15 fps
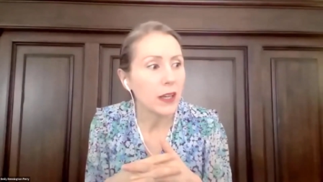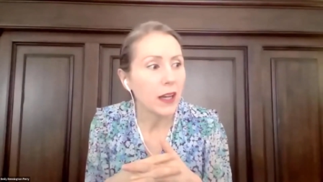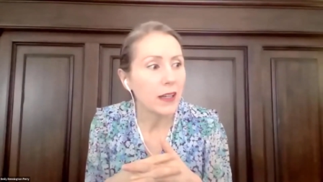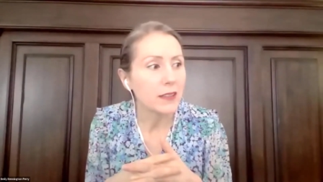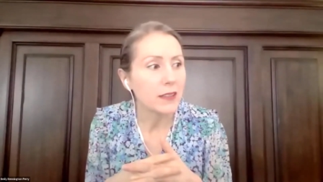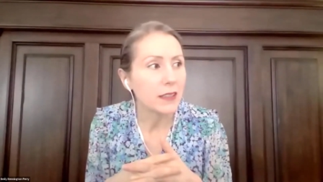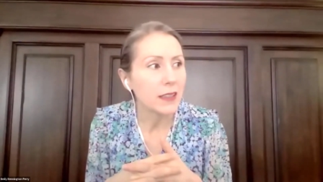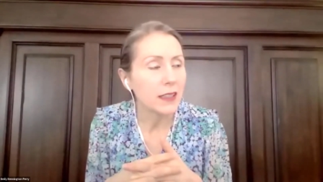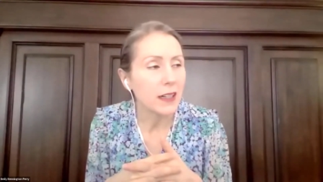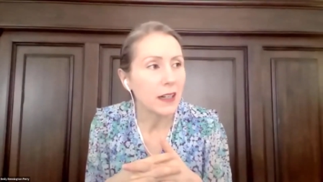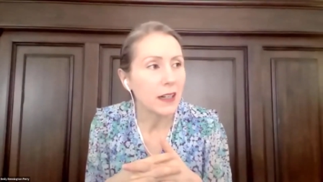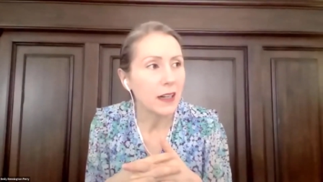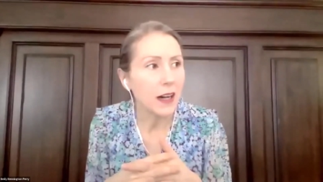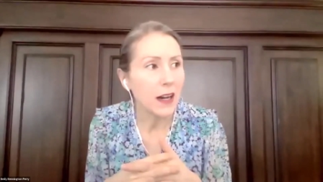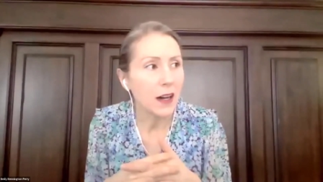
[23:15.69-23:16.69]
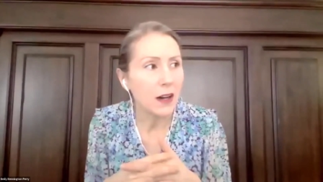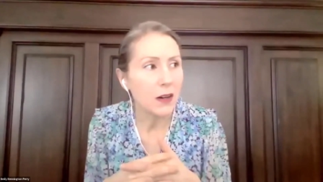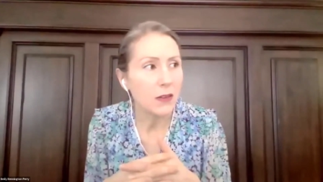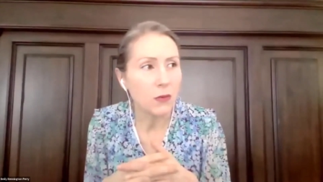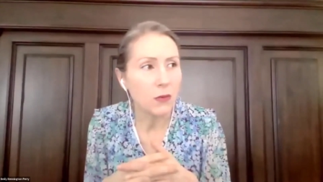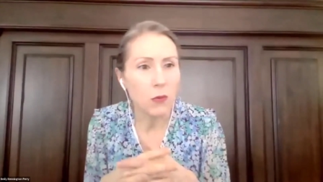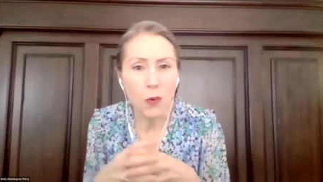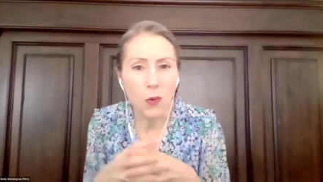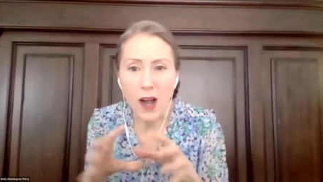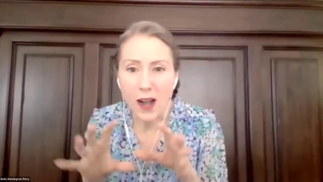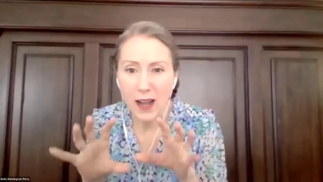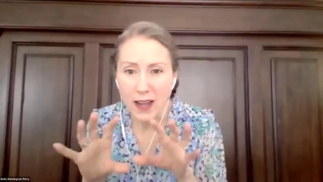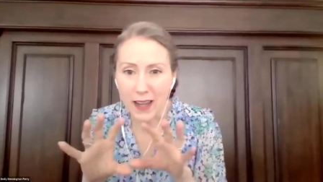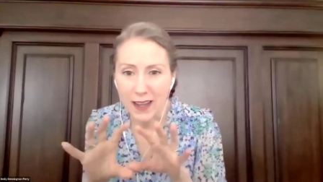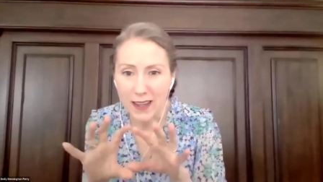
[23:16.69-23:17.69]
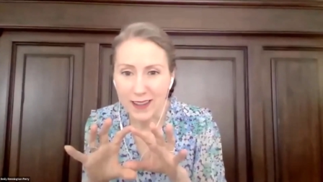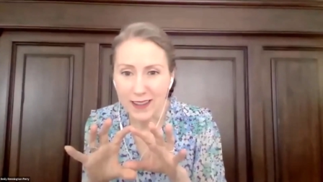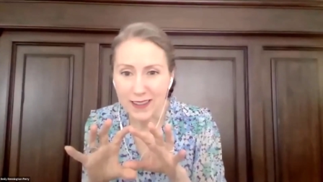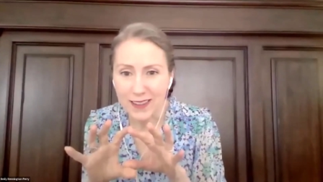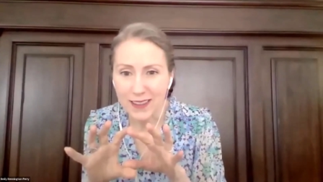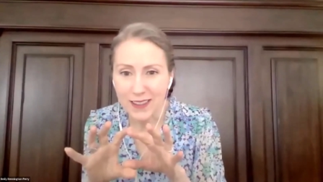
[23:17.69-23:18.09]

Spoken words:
idea of why